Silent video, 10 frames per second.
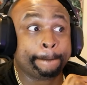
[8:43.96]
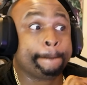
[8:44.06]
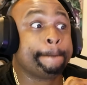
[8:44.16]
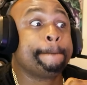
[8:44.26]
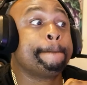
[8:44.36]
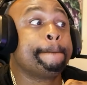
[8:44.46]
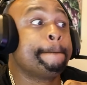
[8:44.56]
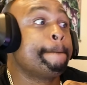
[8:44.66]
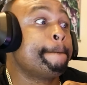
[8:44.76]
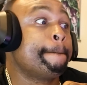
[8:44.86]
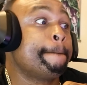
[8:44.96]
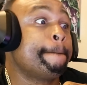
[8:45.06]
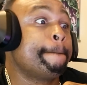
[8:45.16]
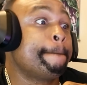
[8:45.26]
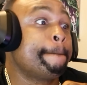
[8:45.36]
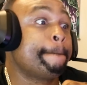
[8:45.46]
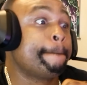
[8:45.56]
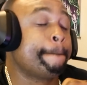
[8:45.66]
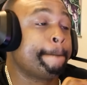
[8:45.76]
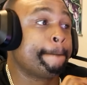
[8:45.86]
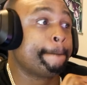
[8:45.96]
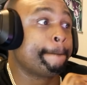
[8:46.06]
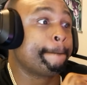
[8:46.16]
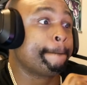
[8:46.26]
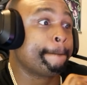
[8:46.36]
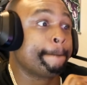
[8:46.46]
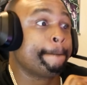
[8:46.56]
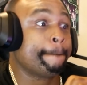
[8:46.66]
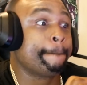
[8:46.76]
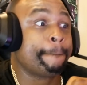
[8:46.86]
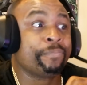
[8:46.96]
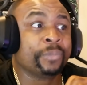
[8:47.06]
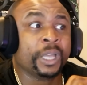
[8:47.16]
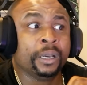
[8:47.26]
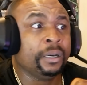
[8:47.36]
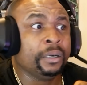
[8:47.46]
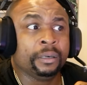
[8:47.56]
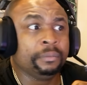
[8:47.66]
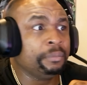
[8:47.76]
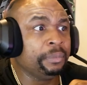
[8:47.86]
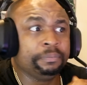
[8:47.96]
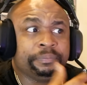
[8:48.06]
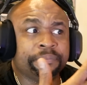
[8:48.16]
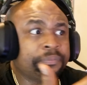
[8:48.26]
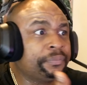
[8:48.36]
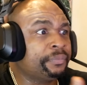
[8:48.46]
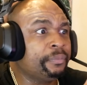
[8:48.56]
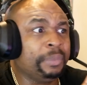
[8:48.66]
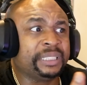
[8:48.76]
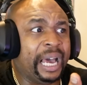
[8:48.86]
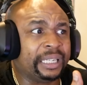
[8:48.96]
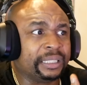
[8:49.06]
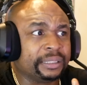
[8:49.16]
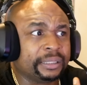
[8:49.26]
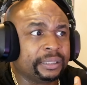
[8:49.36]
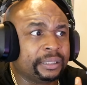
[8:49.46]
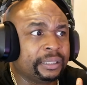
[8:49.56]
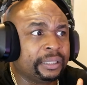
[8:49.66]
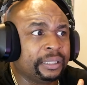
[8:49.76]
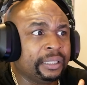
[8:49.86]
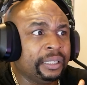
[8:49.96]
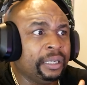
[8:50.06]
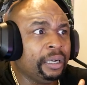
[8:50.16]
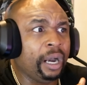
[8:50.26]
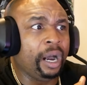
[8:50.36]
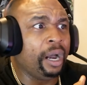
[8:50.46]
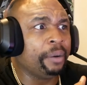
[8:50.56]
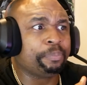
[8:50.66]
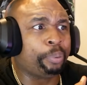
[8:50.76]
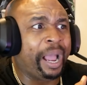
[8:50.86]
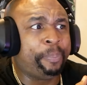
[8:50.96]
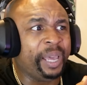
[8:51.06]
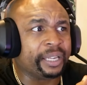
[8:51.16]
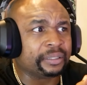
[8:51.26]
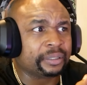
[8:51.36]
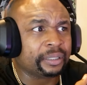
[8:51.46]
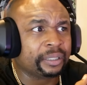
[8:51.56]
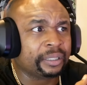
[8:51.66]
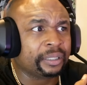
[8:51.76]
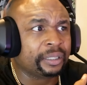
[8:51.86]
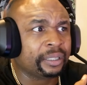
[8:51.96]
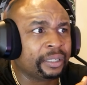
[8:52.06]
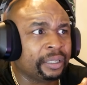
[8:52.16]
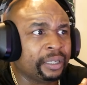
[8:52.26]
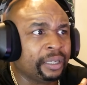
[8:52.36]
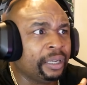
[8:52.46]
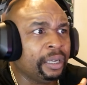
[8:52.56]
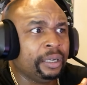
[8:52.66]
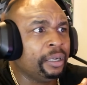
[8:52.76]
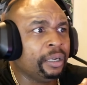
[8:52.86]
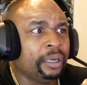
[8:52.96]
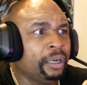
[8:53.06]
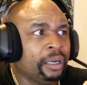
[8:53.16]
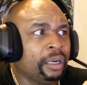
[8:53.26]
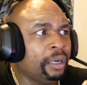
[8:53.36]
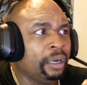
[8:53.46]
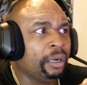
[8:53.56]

Okay, I was once America's sweetheart. I ruined my marriage for a quick fling. Please, Tom Hanks, I'm begging you, do another movie with me.